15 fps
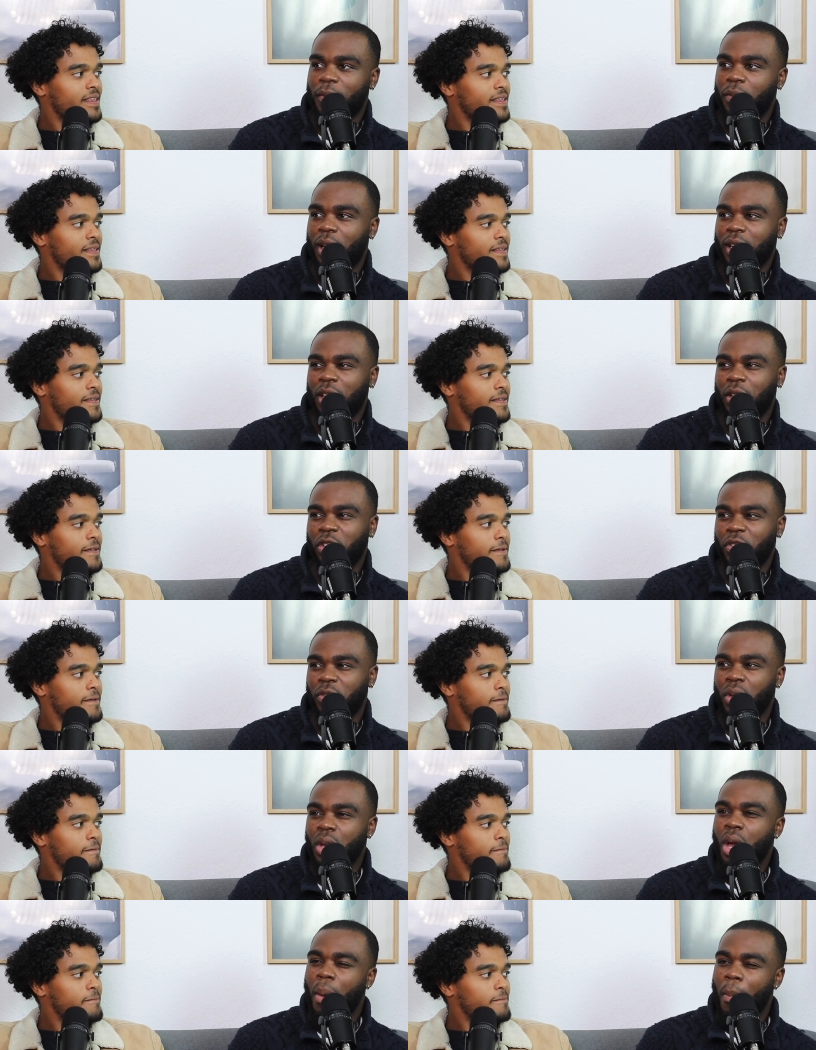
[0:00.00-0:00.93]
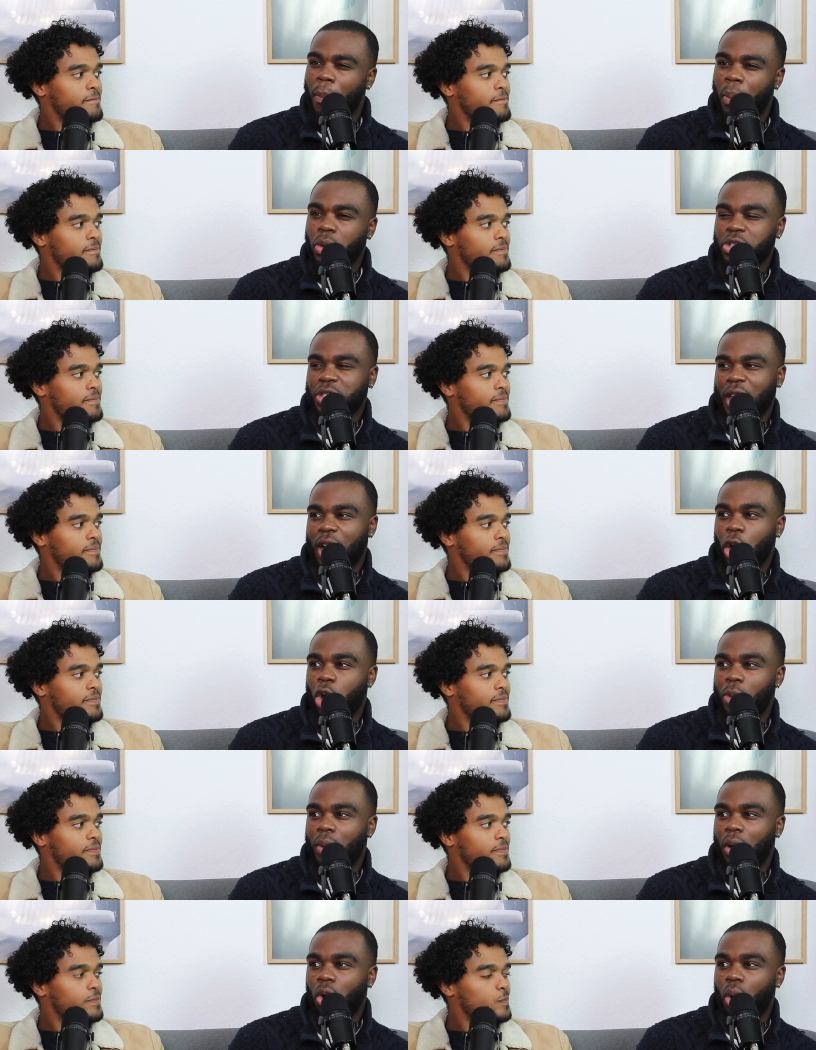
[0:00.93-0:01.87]
Speaker 1: I feel like he could have pushed that
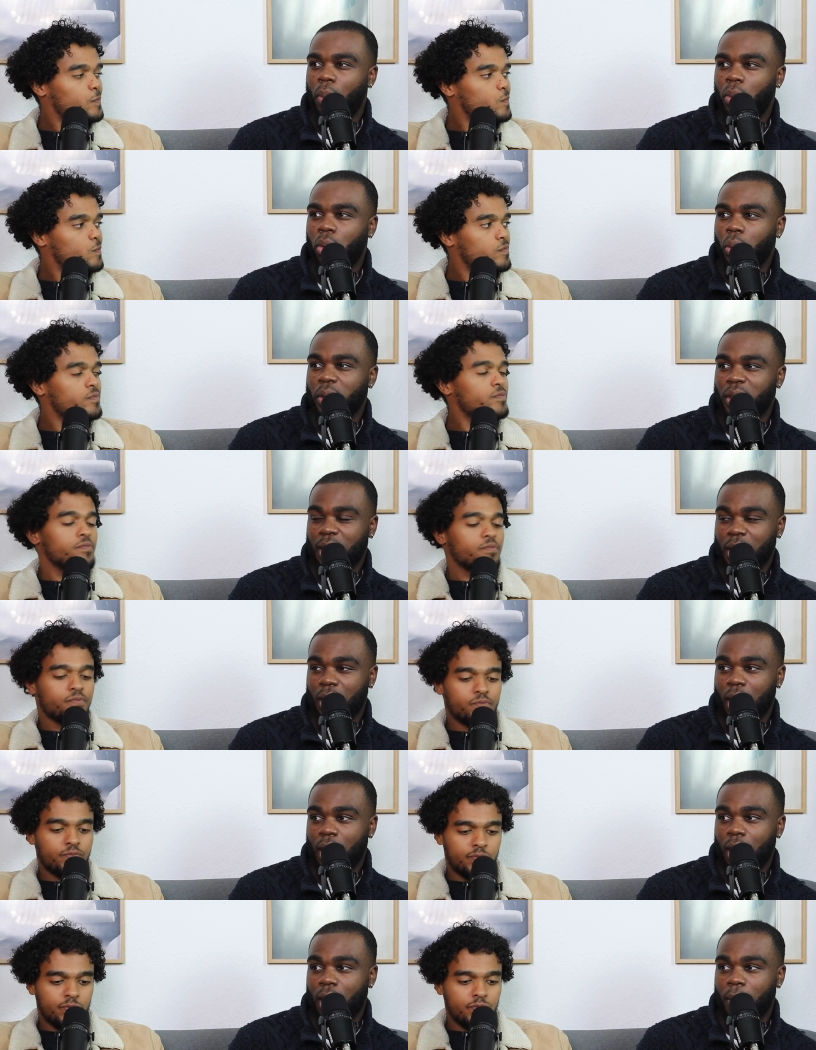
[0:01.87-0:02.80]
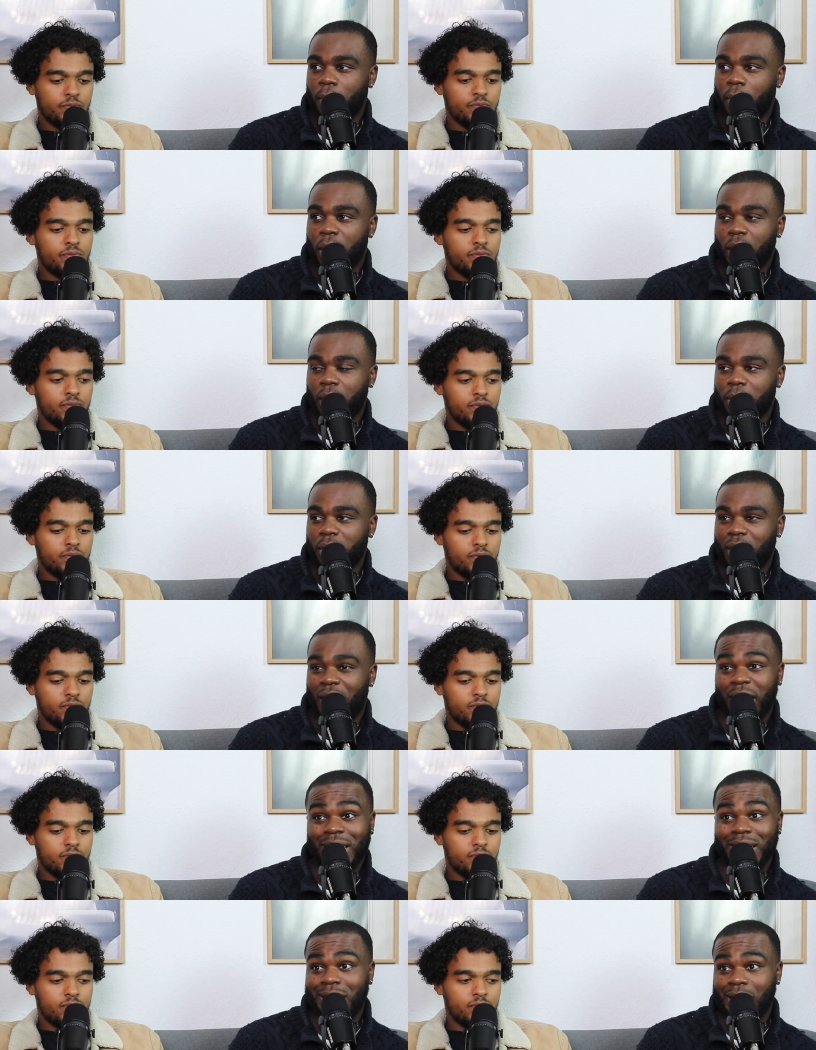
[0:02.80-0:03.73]
home a lot more within um, Parliament,
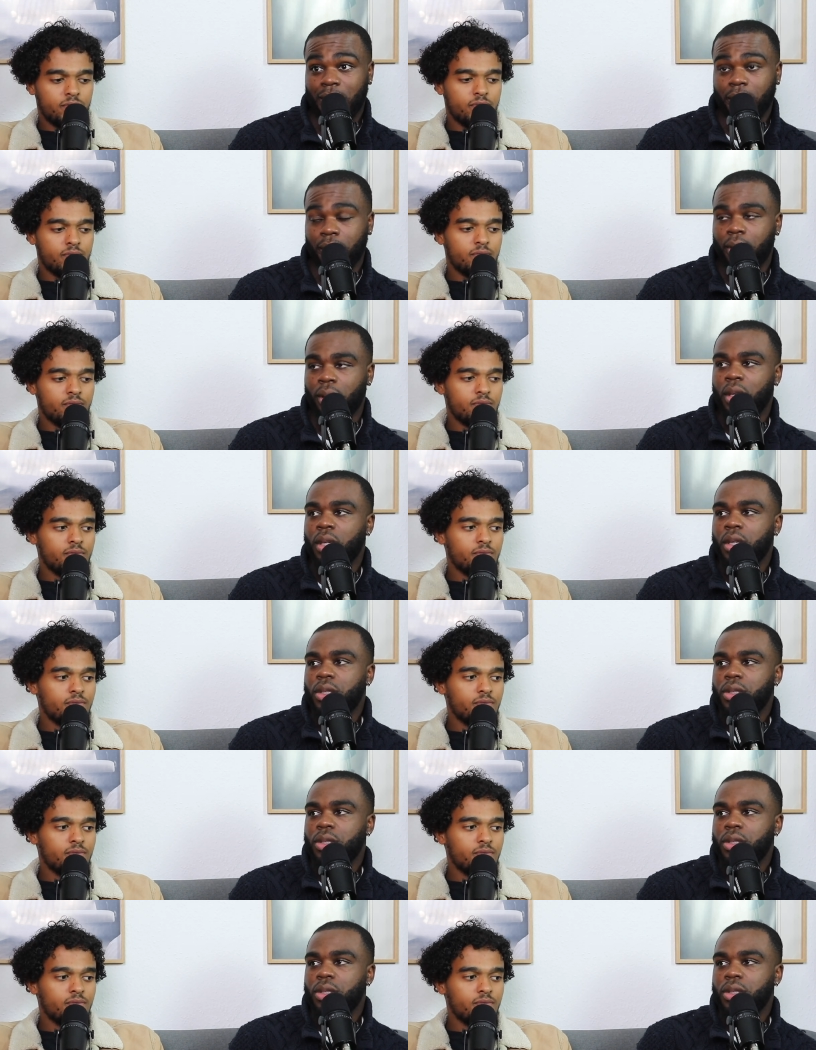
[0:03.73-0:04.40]
and he didn't.